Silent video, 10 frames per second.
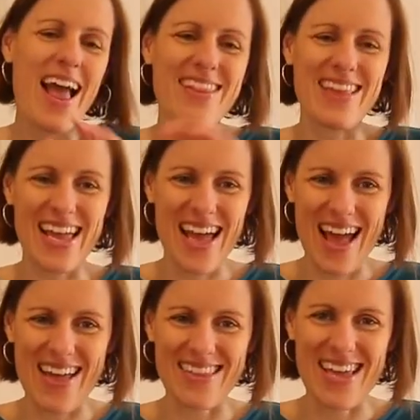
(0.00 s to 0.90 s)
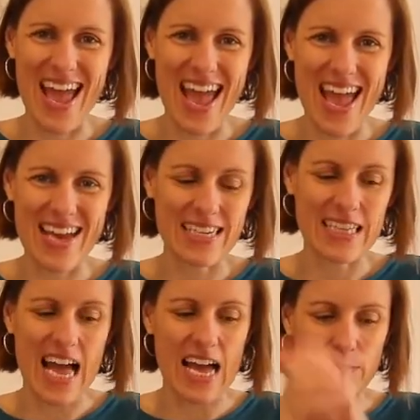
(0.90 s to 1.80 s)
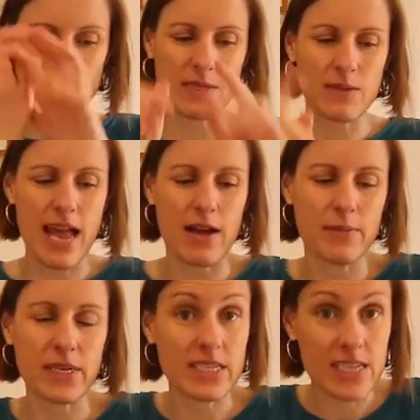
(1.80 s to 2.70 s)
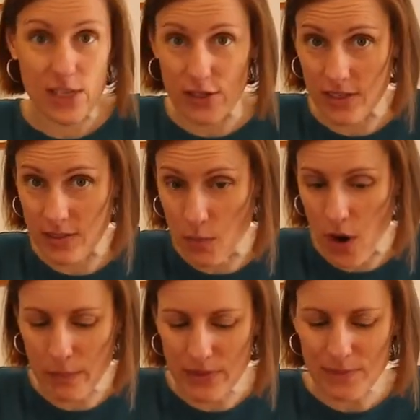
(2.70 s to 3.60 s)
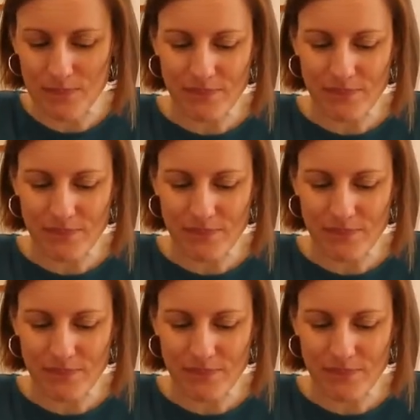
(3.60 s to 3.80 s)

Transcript: and they are the hand clasps. Now I'm going to start using some props.